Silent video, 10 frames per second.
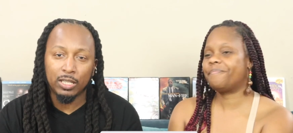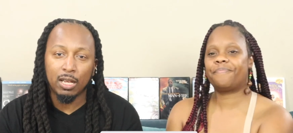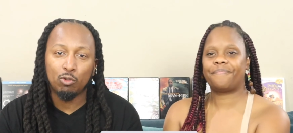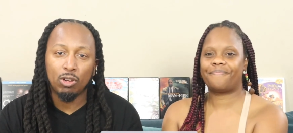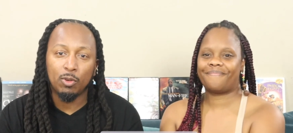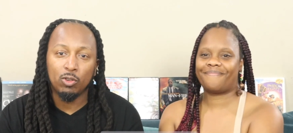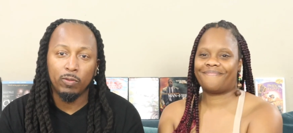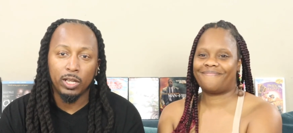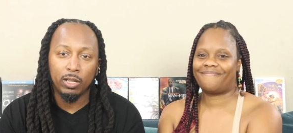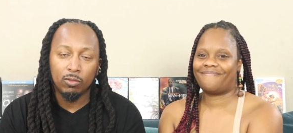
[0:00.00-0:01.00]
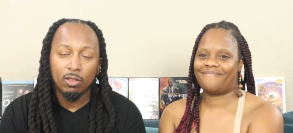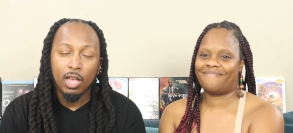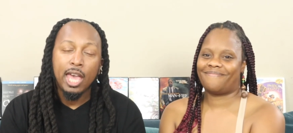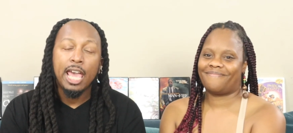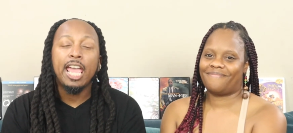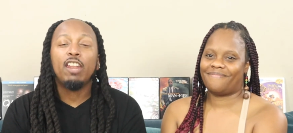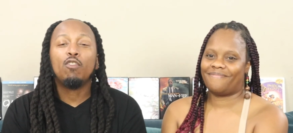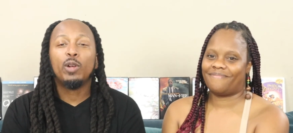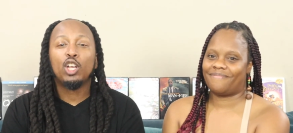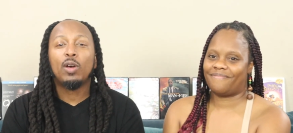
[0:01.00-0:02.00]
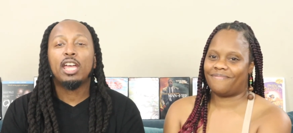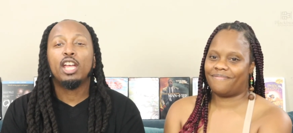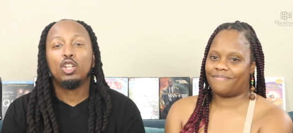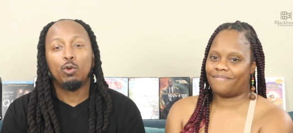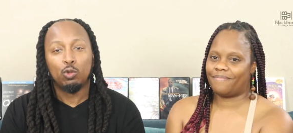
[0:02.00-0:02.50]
Speaker 1: time we drop a new video. And if you want to go ahead and do